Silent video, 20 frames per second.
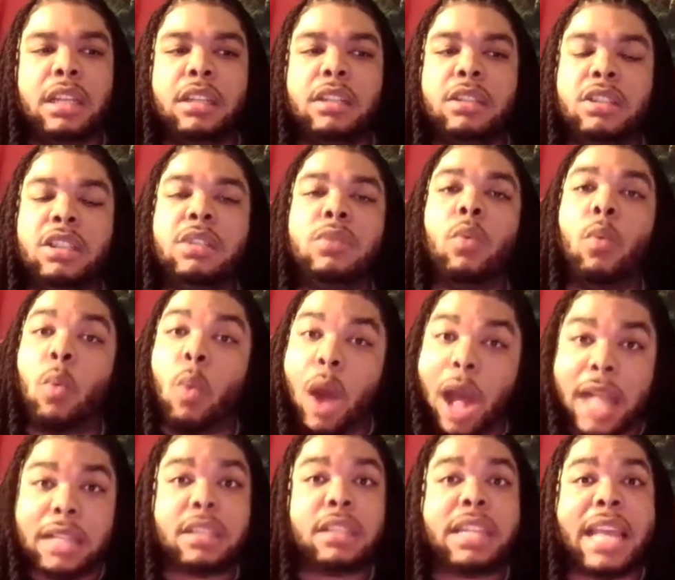just
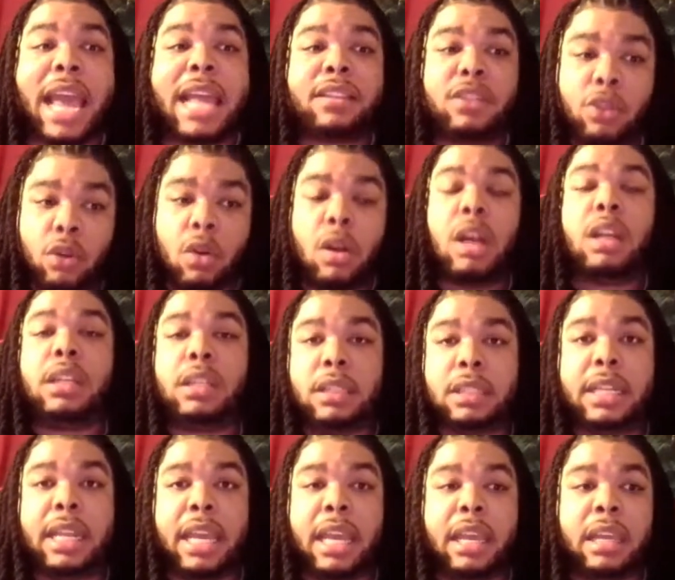watch that and you'll
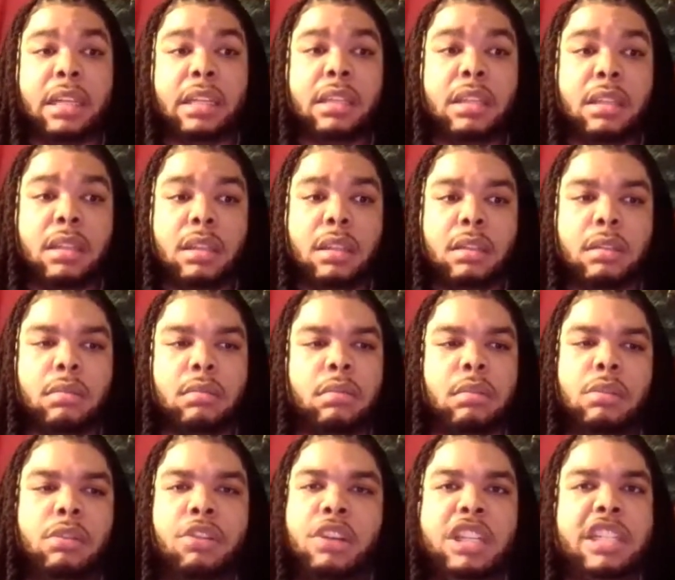understand.
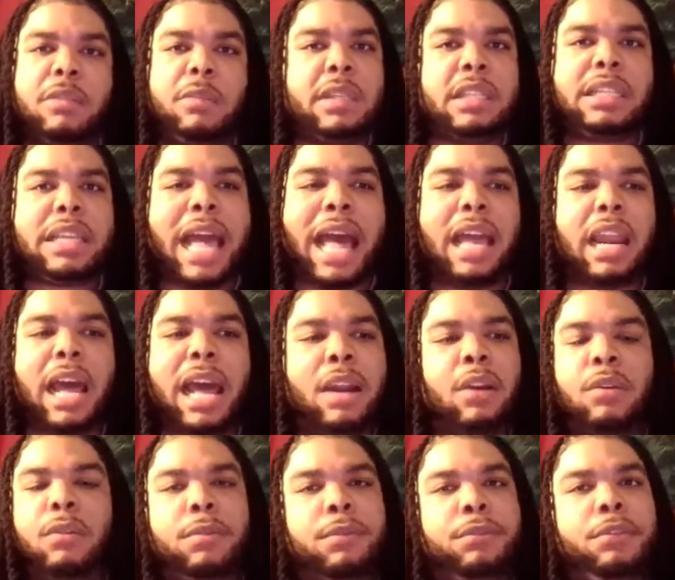Christmas, I
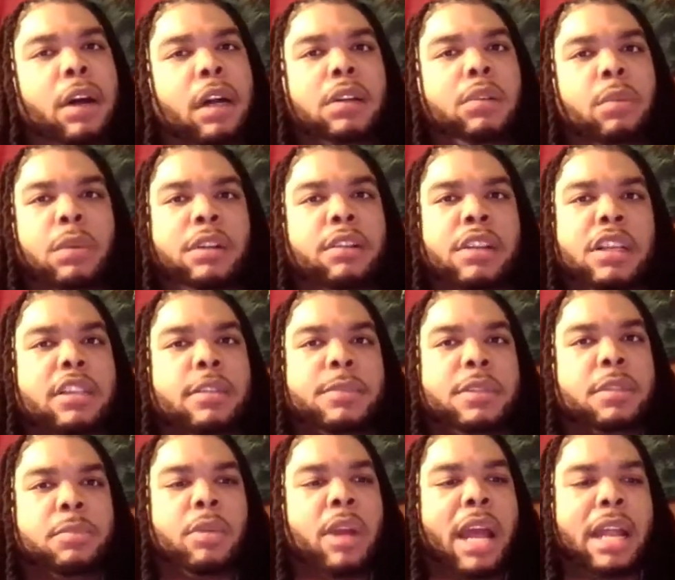don't fuck with
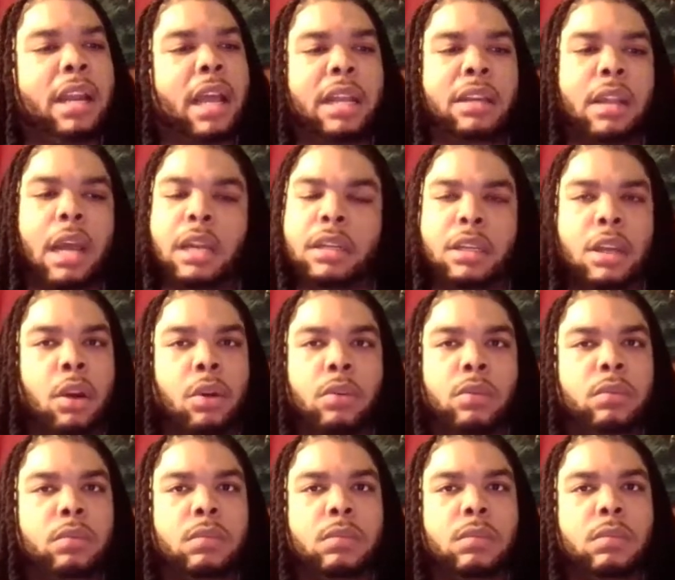Christmas, bro. I
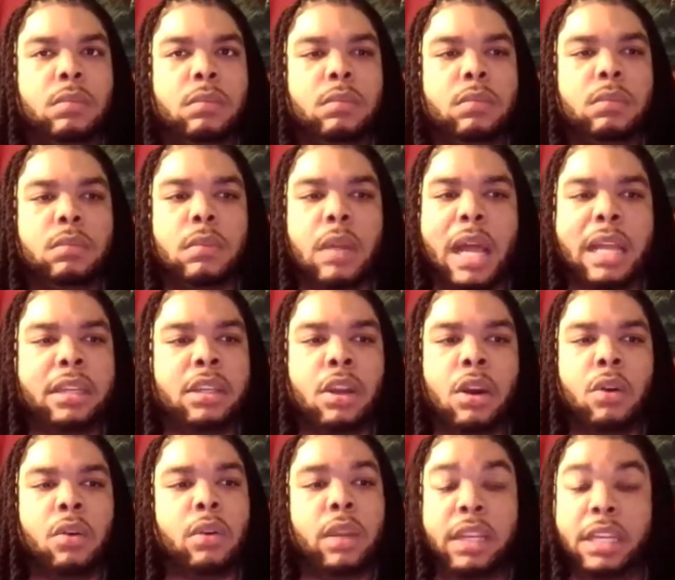don't. I
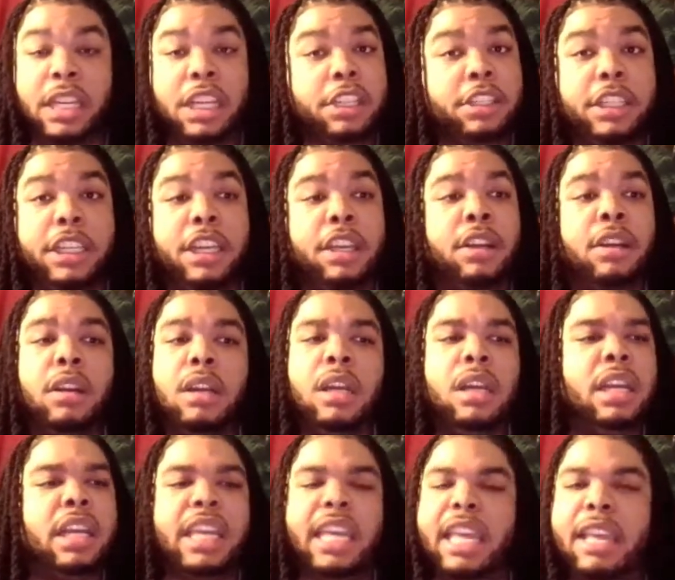don't. And this year,
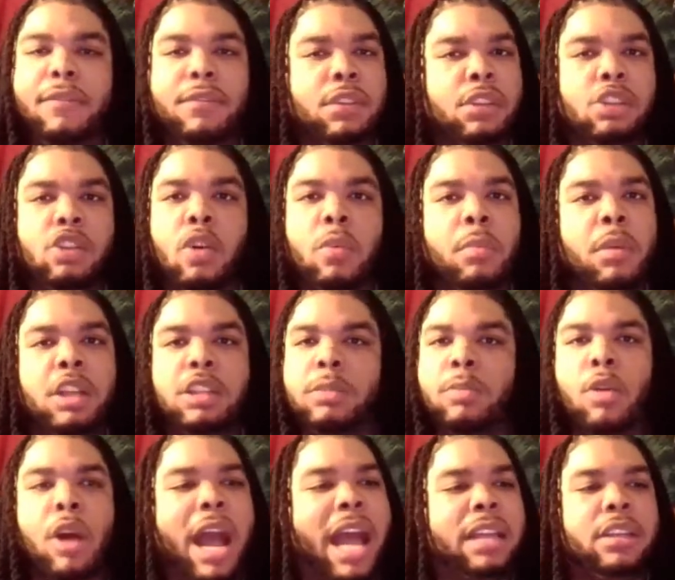even so much
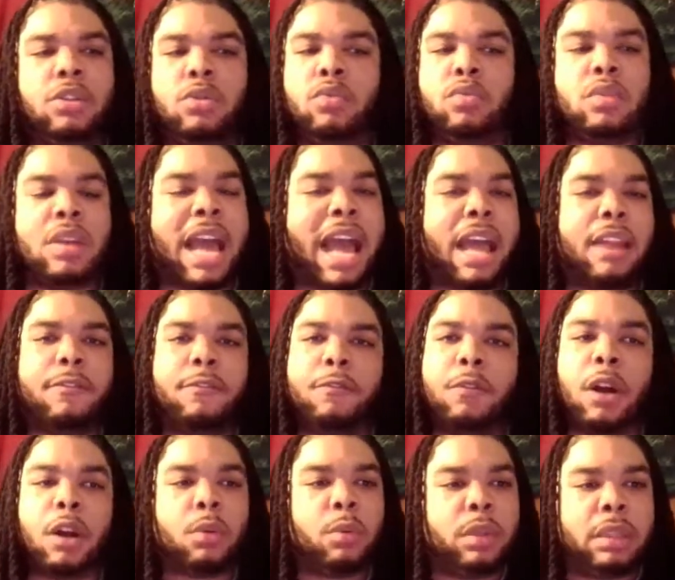more, I do not
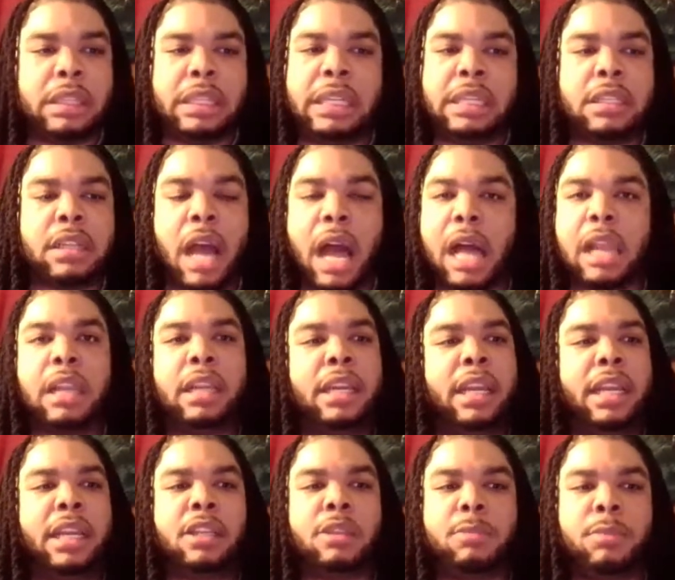fuck with these
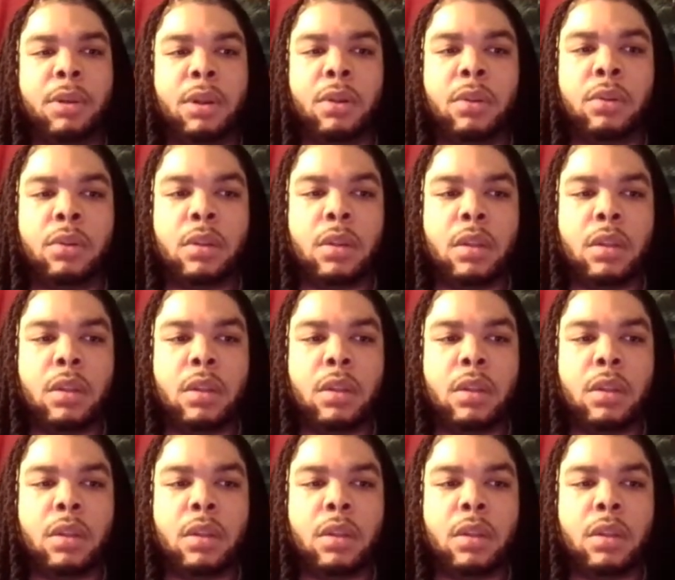holidays, bro.